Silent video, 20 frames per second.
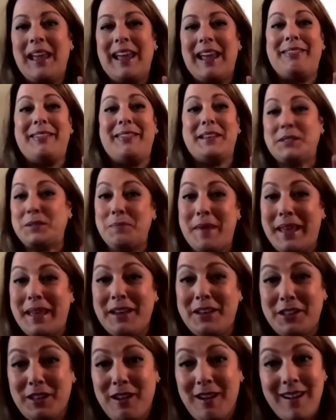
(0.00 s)
quick you can get
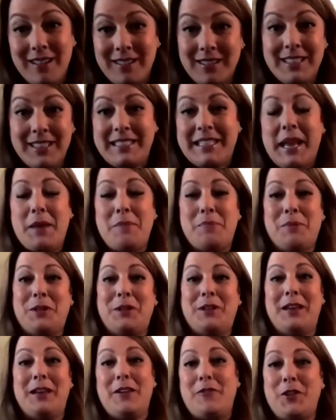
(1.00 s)
this meal on the
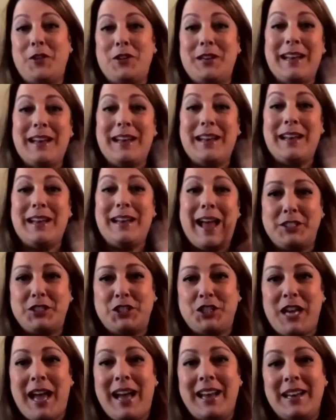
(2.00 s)
table if you didn't
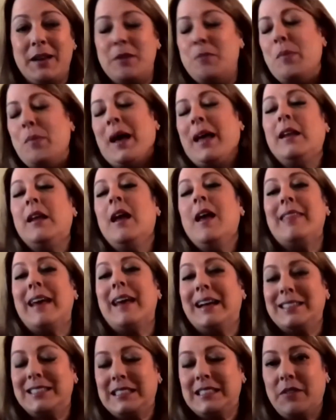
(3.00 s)
have us chatting,
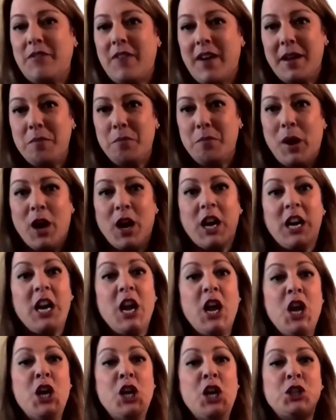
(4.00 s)
but that's the fun
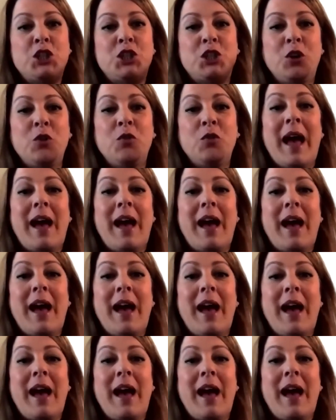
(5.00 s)
part. So
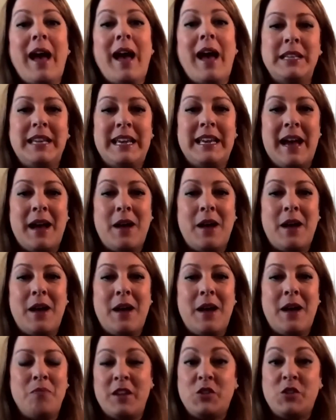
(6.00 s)
that, I know
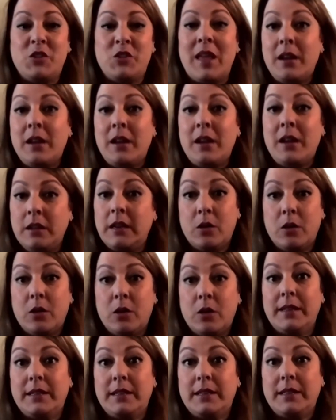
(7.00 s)
Emily, so that,
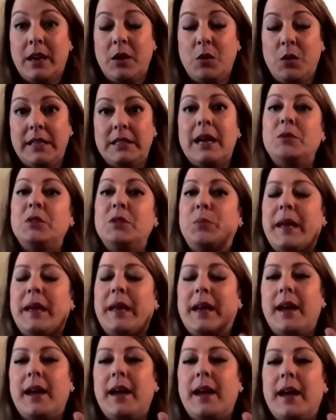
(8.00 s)
look how quick that was.
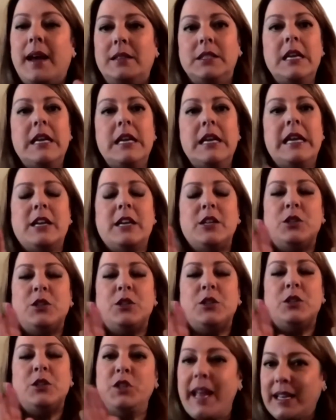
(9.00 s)
That was because,
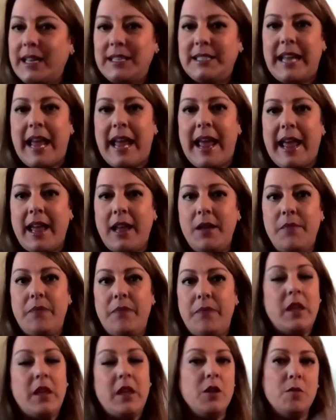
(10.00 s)
so if you take a
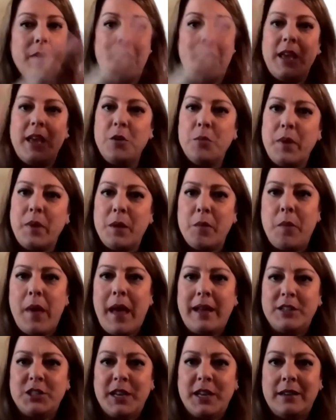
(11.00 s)
day, make your
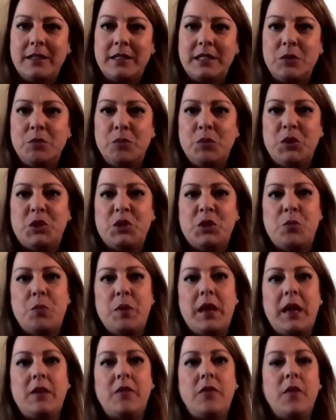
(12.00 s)
big batch calcium
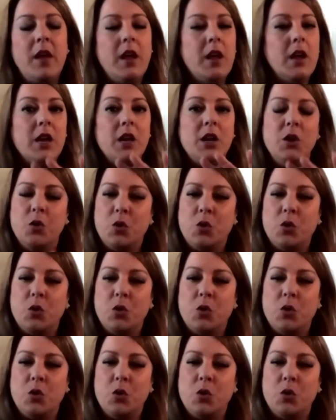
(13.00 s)
boosted beef,